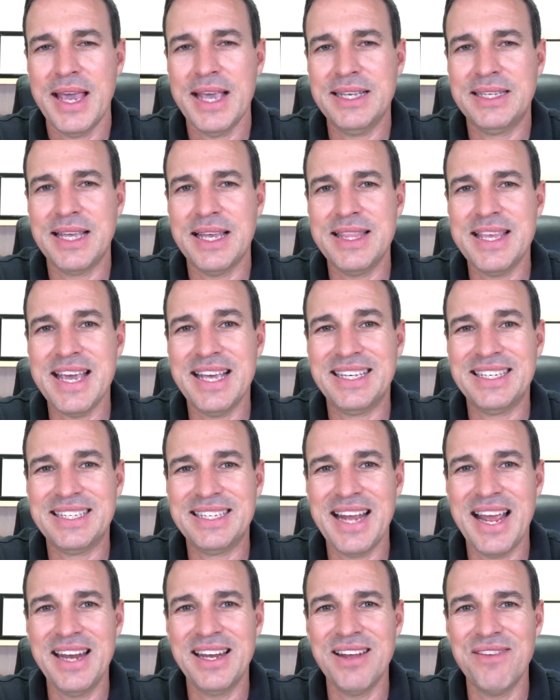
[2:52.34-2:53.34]
He said the
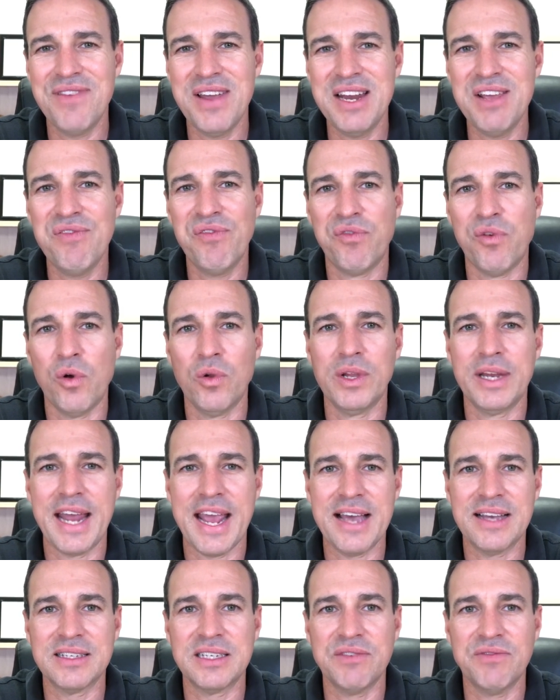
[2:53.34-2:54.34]
extent of any fall in
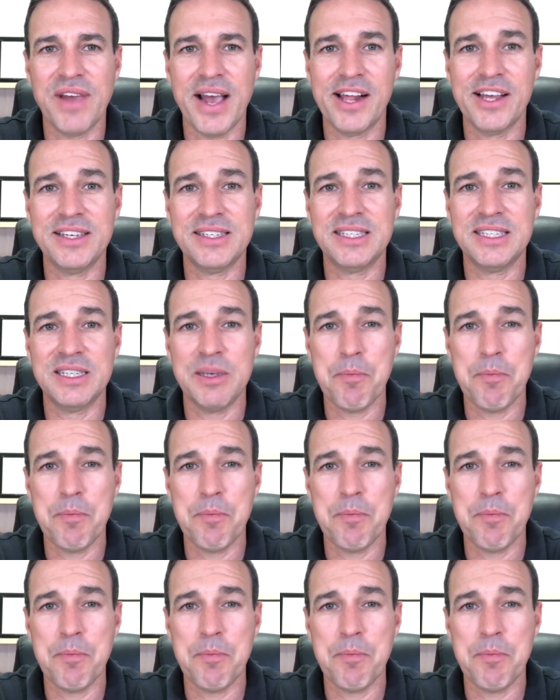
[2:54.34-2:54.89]
housing values